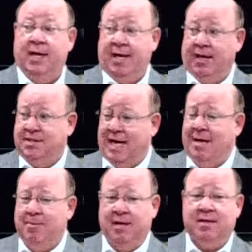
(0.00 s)
really
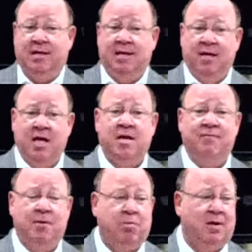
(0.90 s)
examine it that none
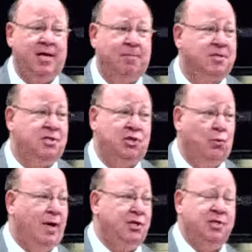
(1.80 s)
of the polygamous
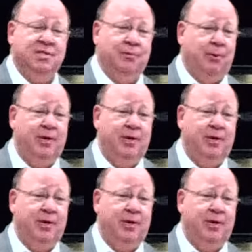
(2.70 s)
situations that